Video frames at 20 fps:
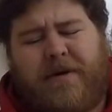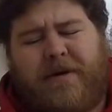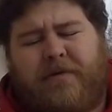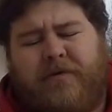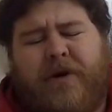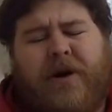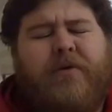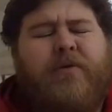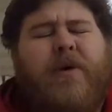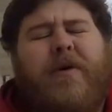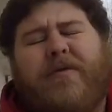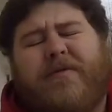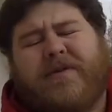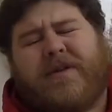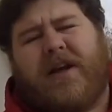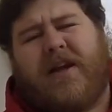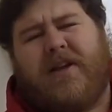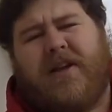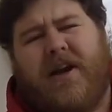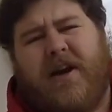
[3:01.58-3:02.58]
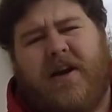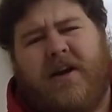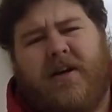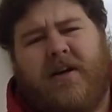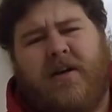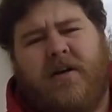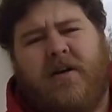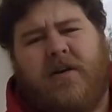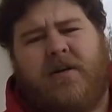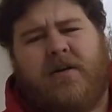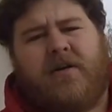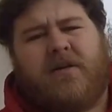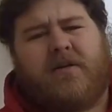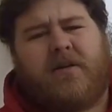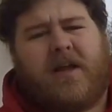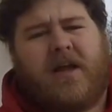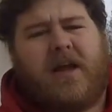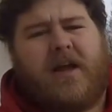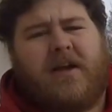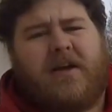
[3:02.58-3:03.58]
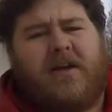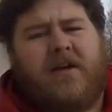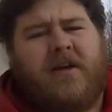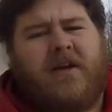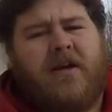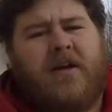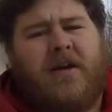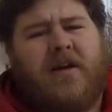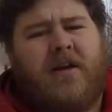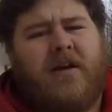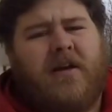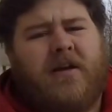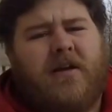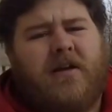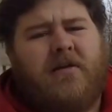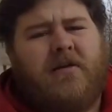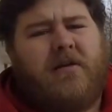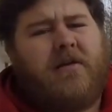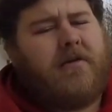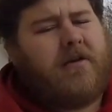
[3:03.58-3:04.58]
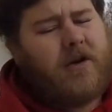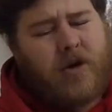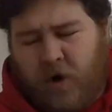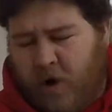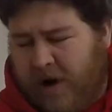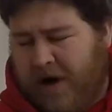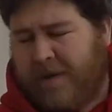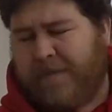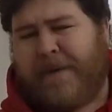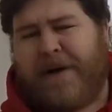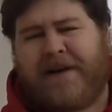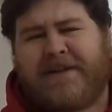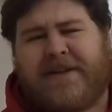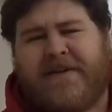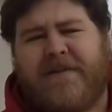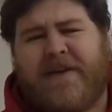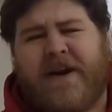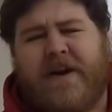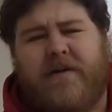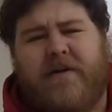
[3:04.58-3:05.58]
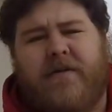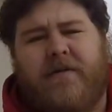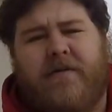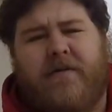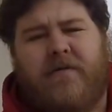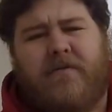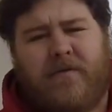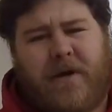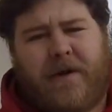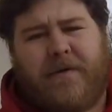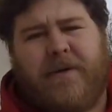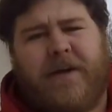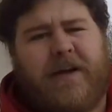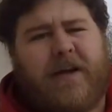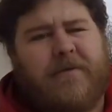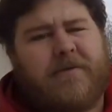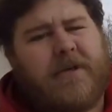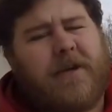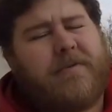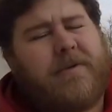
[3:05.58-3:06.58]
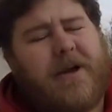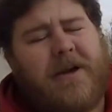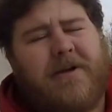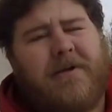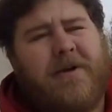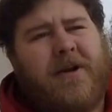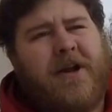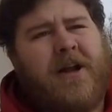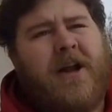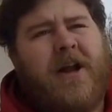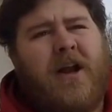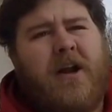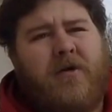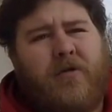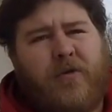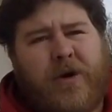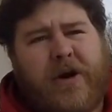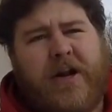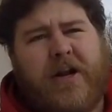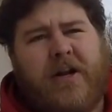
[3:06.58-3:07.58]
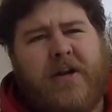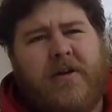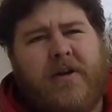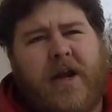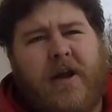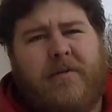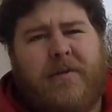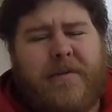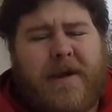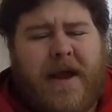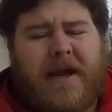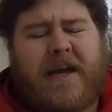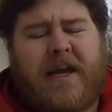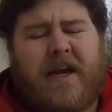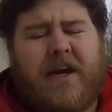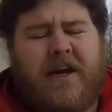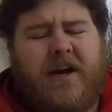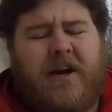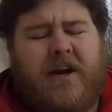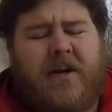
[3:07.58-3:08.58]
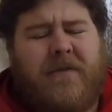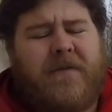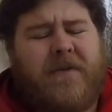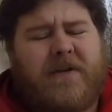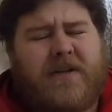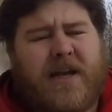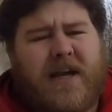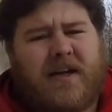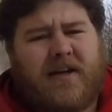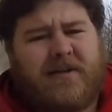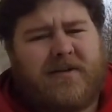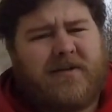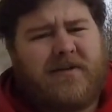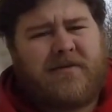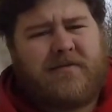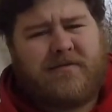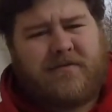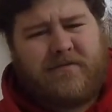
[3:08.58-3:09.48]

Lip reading: able to read what was on there, then go ahead and pause the video right when it comes up and read it. I'll be back here in a few seconds.